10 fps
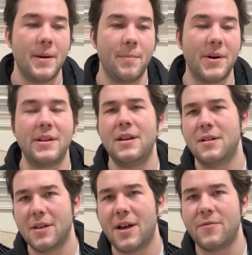But in
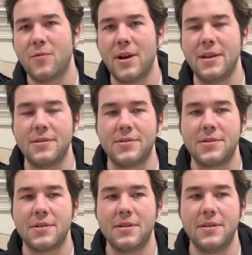a lot of
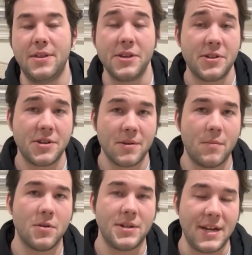ways, this is a
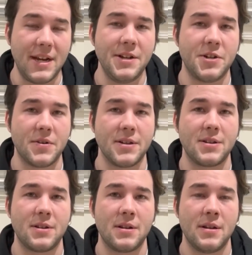more
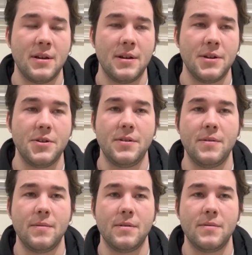dangerous
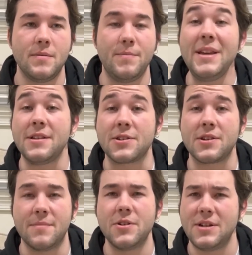
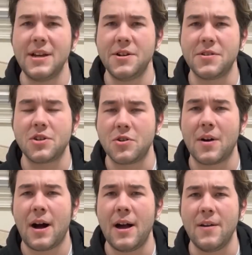beast, a more dangerous
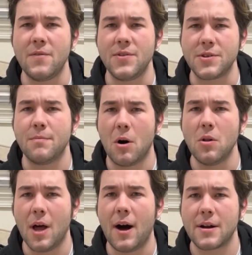drive is
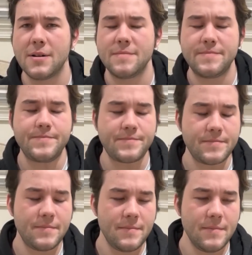Moloch.
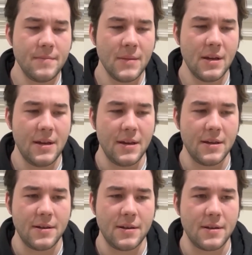
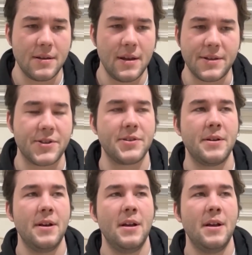It's